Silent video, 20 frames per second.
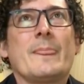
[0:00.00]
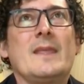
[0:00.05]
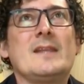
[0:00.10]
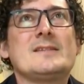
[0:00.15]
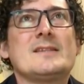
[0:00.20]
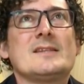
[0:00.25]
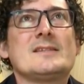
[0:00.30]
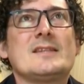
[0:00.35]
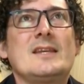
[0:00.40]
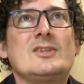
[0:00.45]

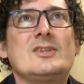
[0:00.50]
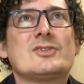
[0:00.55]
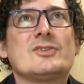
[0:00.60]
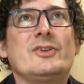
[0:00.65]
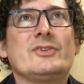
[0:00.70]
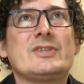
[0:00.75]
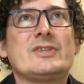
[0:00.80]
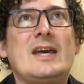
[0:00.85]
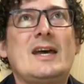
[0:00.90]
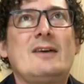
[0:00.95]
it's
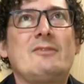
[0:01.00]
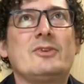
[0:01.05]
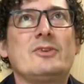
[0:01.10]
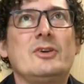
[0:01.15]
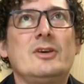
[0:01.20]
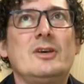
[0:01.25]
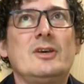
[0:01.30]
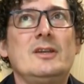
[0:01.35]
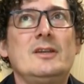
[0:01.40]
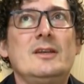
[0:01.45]
essential to have
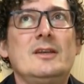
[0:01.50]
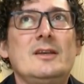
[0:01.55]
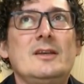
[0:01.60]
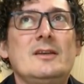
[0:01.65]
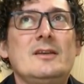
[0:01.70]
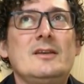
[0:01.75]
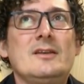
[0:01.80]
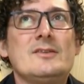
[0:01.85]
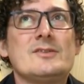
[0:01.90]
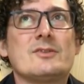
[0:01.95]
good
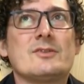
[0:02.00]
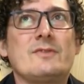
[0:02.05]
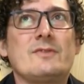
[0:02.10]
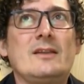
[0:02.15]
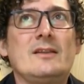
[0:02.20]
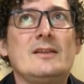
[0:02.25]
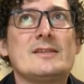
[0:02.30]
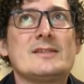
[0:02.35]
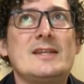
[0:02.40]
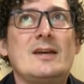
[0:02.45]

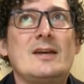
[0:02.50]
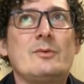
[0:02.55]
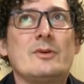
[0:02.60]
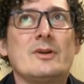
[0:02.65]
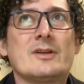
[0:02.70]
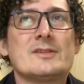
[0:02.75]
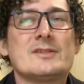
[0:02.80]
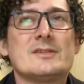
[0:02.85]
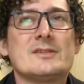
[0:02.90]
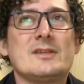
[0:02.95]
surveillance
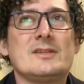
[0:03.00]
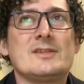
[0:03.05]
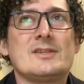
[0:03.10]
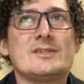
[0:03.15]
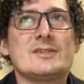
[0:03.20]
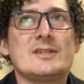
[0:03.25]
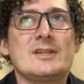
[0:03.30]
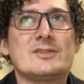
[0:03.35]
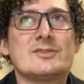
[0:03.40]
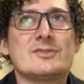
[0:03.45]
networks. It's
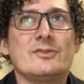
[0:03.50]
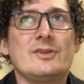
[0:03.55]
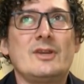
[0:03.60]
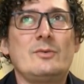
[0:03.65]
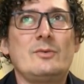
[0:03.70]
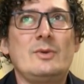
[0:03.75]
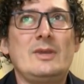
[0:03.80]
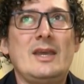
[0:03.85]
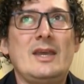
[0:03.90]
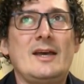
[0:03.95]
essential
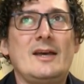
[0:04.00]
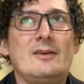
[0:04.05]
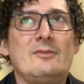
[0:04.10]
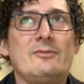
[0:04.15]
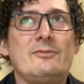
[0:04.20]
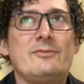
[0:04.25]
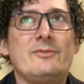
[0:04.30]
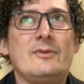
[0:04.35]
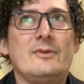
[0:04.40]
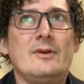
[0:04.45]
that we
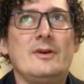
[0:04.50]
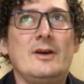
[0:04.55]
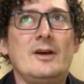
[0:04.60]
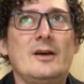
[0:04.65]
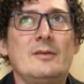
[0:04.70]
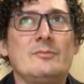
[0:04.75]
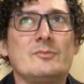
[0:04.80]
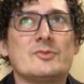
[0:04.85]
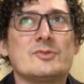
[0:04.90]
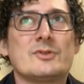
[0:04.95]
have
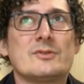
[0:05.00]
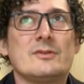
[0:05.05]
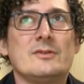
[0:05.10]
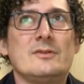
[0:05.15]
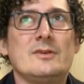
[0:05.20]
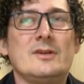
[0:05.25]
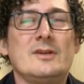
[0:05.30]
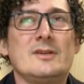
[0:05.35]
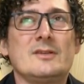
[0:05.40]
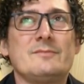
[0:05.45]
um,
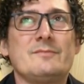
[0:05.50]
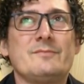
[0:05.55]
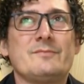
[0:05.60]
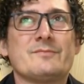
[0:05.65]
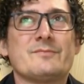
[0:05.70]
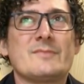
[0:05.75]
uh,